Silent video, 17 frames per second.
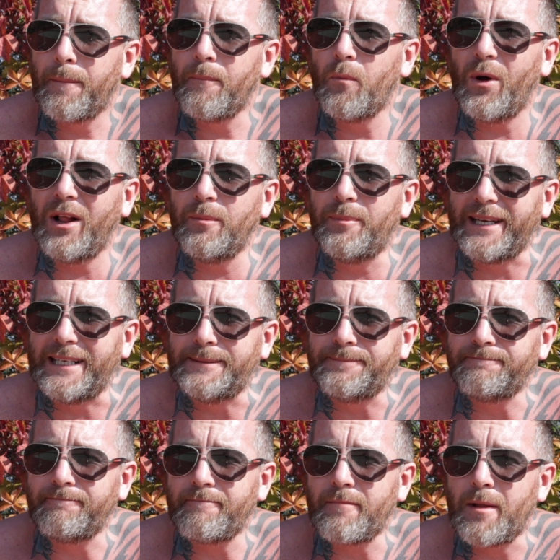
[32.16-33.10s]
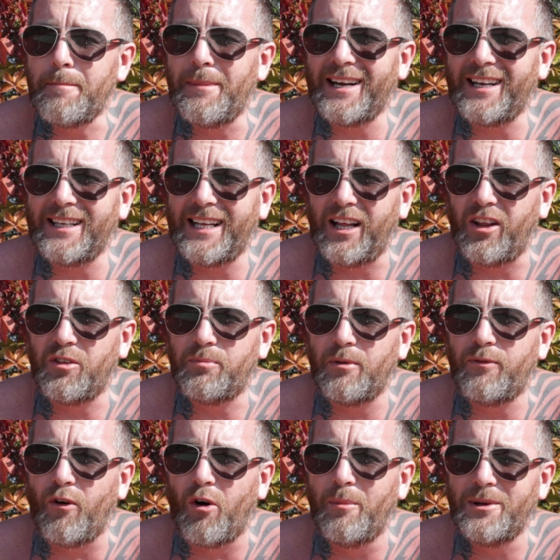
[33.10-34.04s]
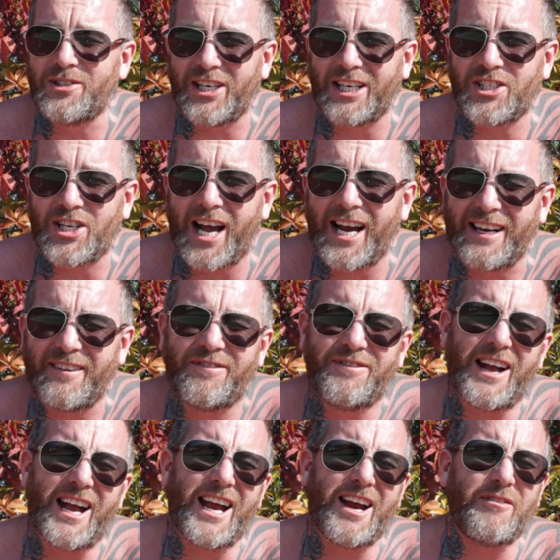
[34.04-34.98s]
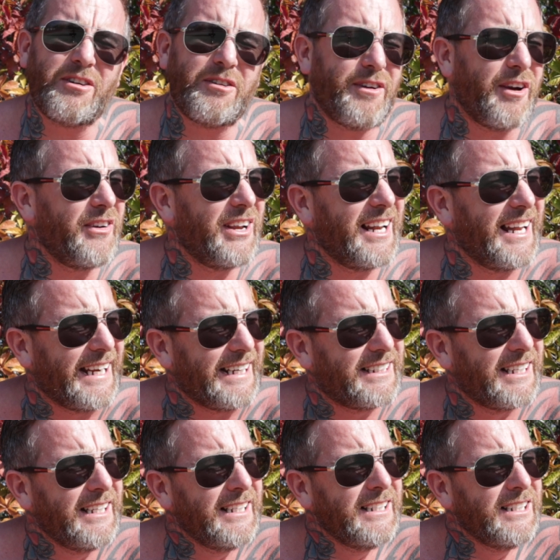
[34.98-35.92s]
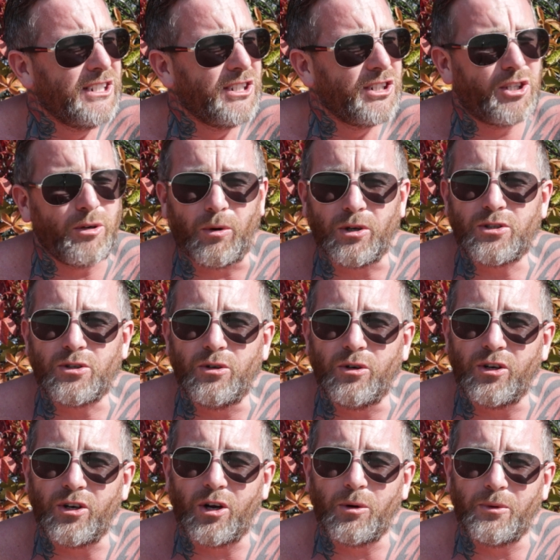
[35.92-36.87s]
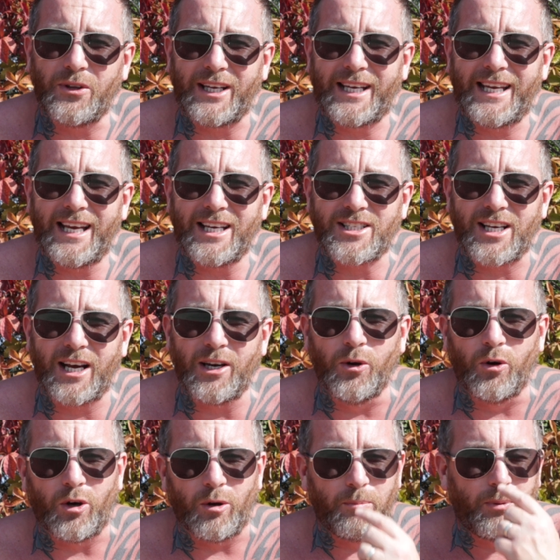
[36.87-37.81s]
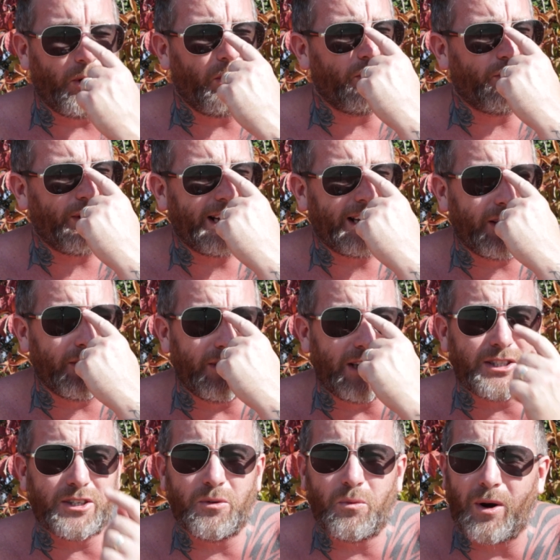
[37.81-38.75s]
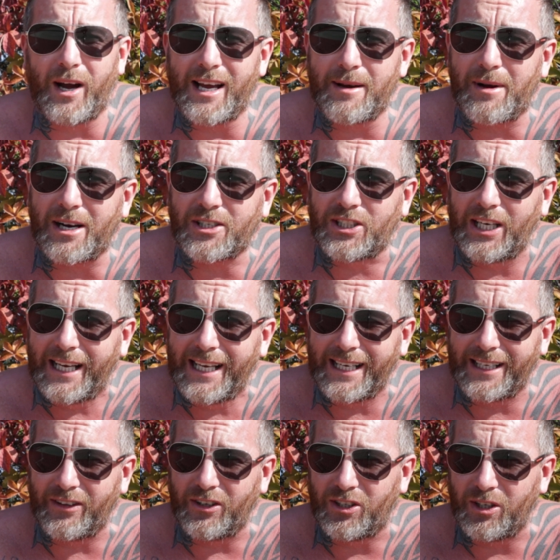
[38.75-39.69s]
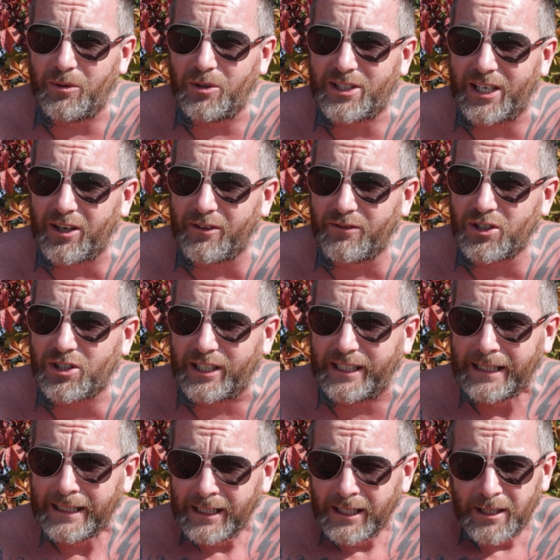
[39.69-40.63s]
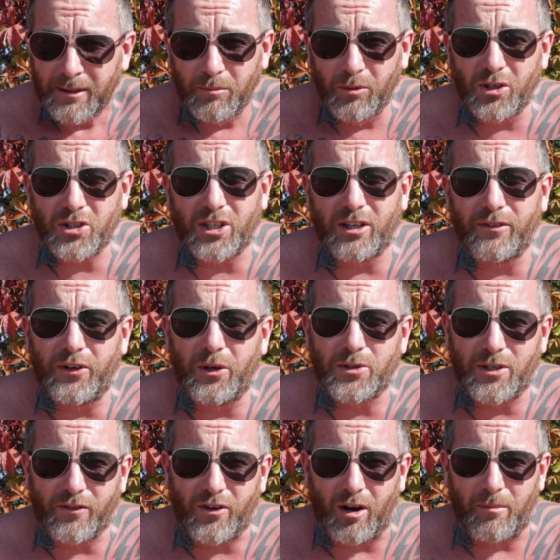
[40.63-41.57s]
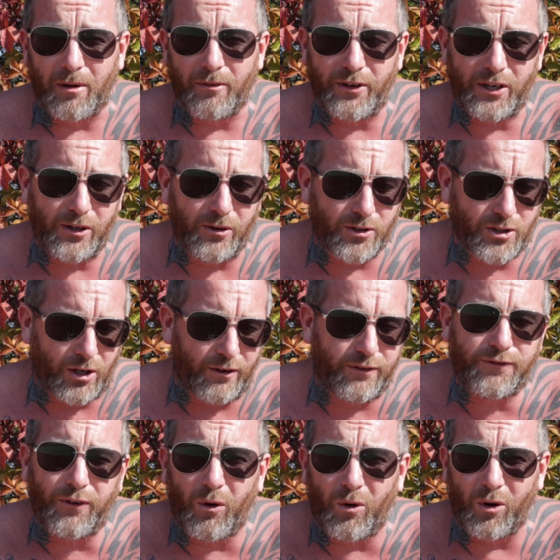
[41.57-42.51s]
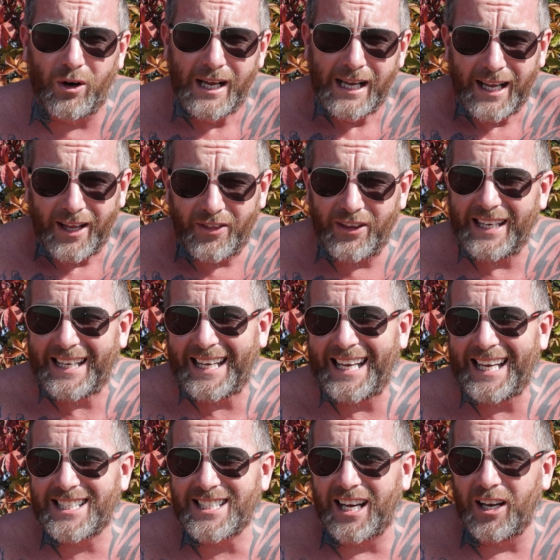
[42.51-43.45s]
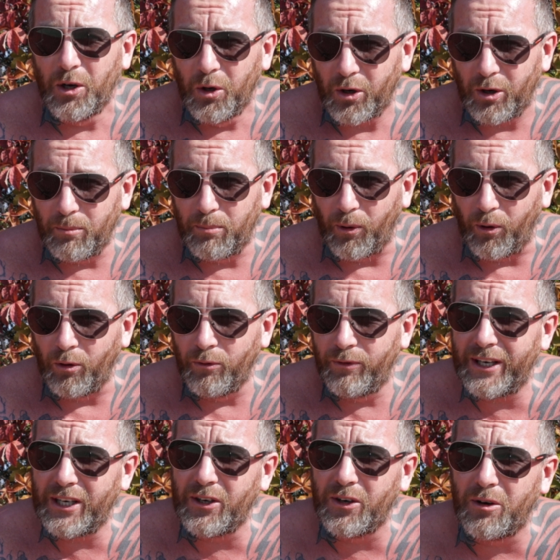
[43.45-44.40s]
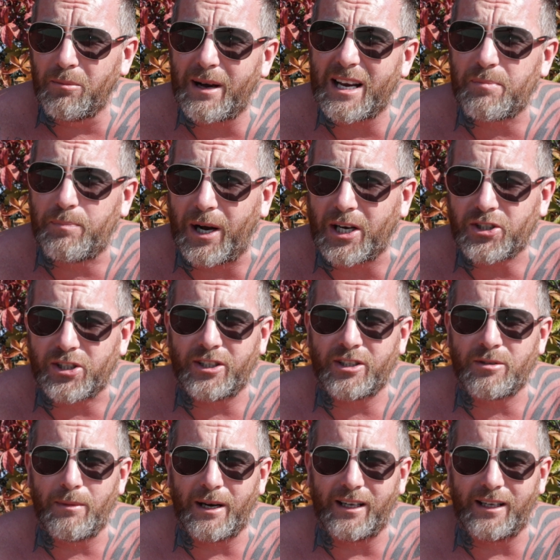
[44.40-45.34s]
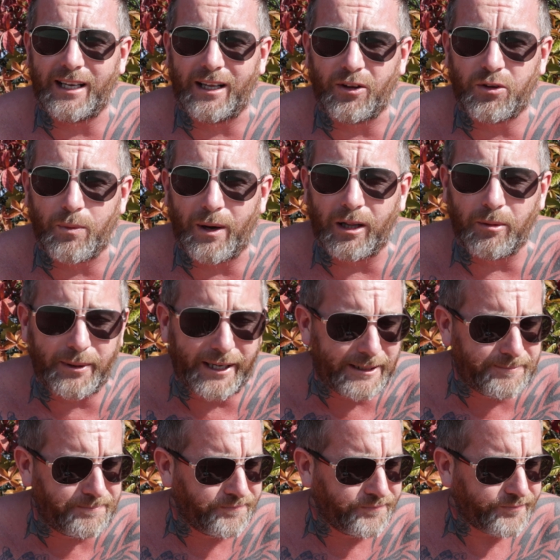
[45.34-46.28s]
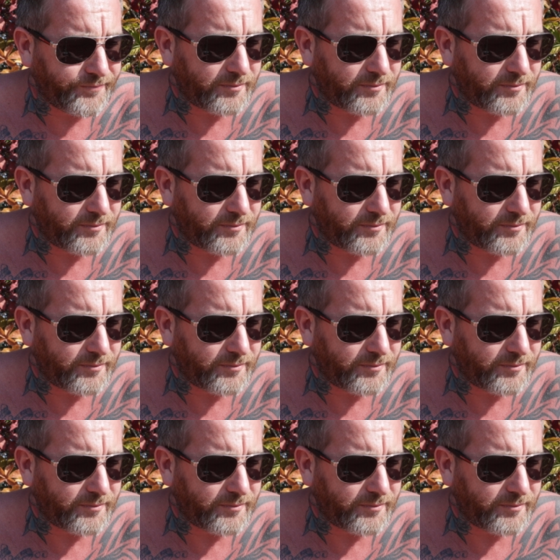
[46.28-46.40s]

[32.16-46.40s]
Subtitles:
well-being, mental health, performance anxiety, very, very linked to what's going on with the KSI Logan Paul fight. And the reason why I'm actually linking the two is that obviously most of the views I've got on my videos are for the KSI Logan Paul video. My passion is mental health, well-being,